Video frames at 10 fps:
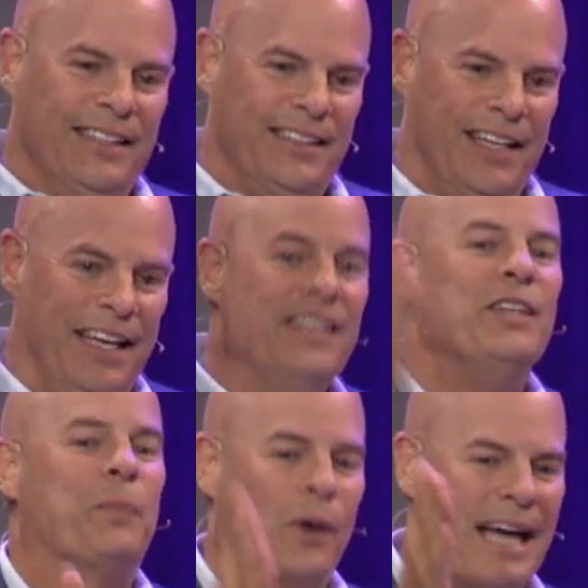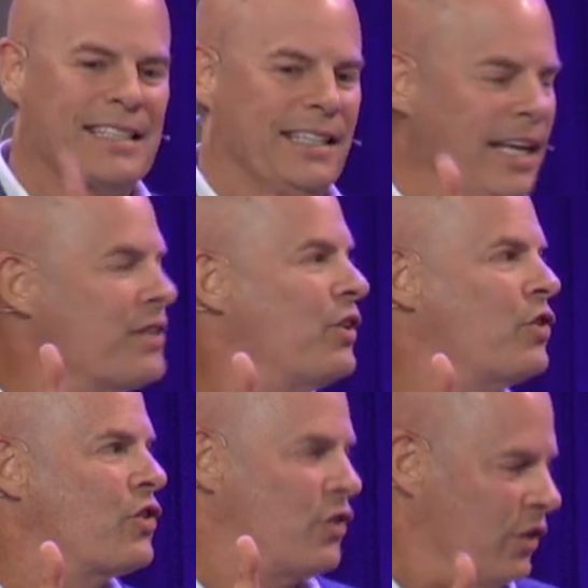in the present is to
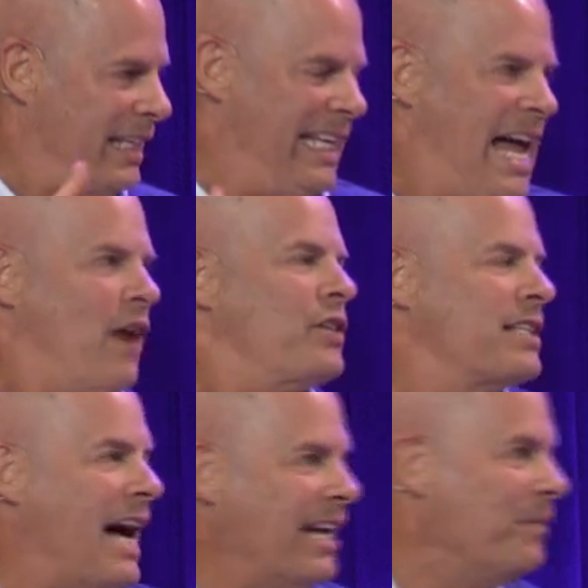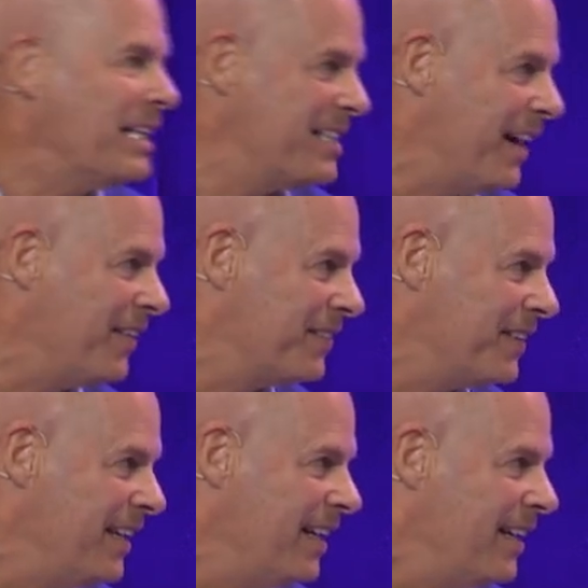serve, get outside of myself
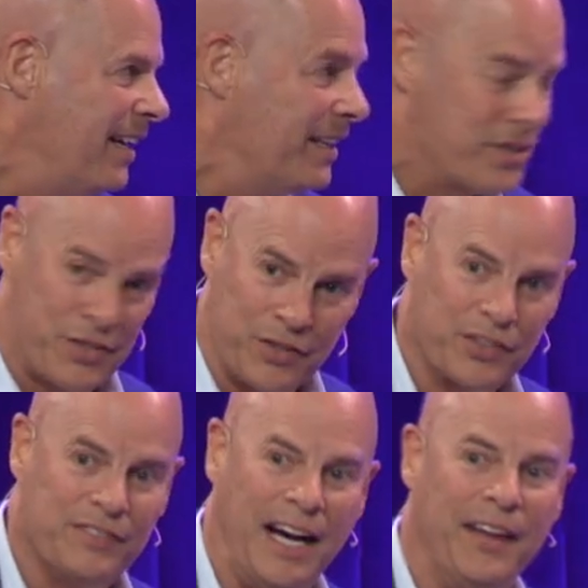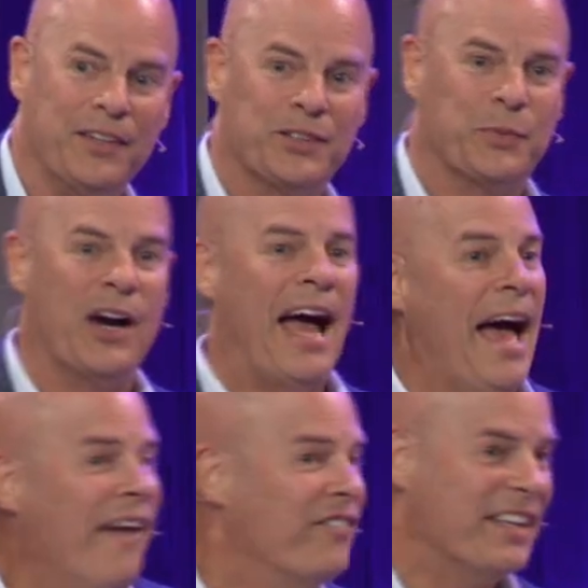and serve others. Where
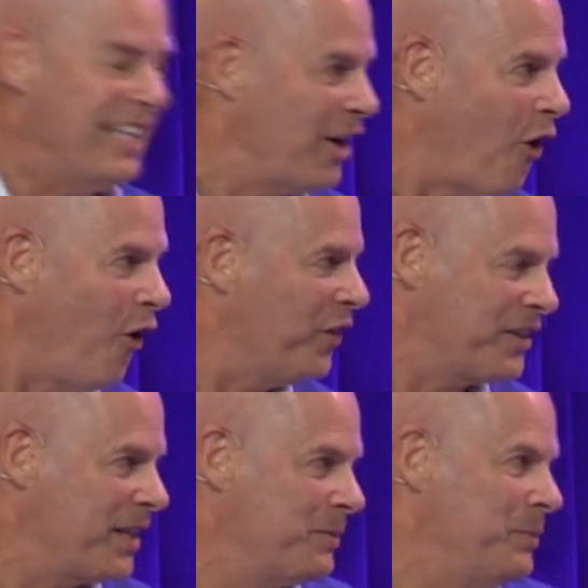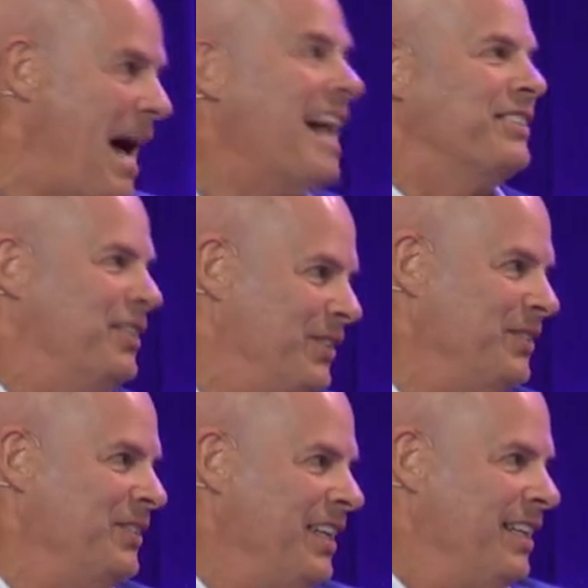everything, all this comes back to,
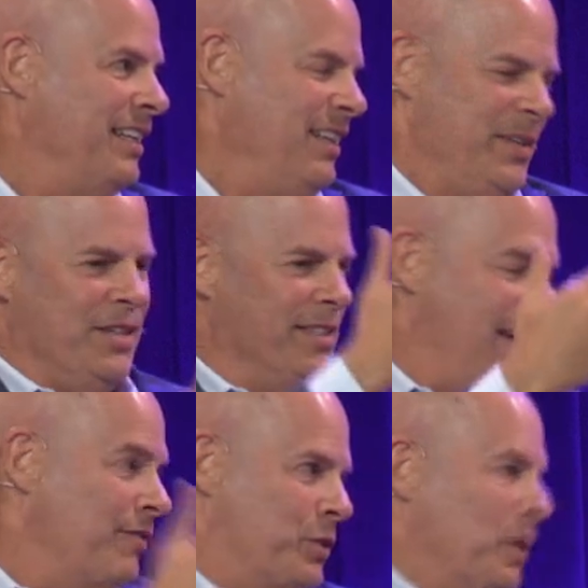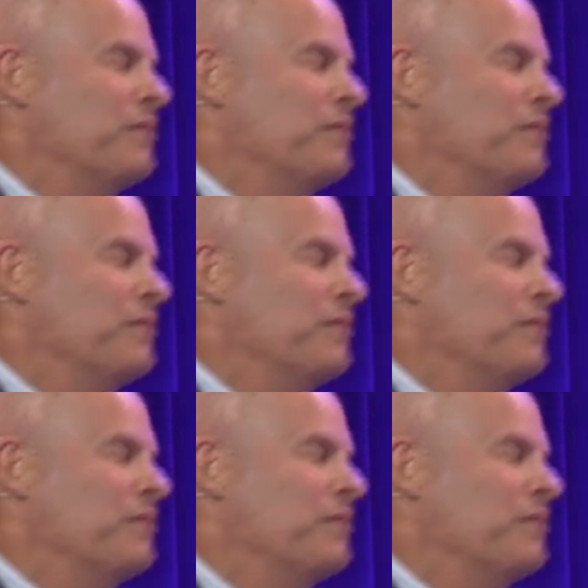and we know that every 12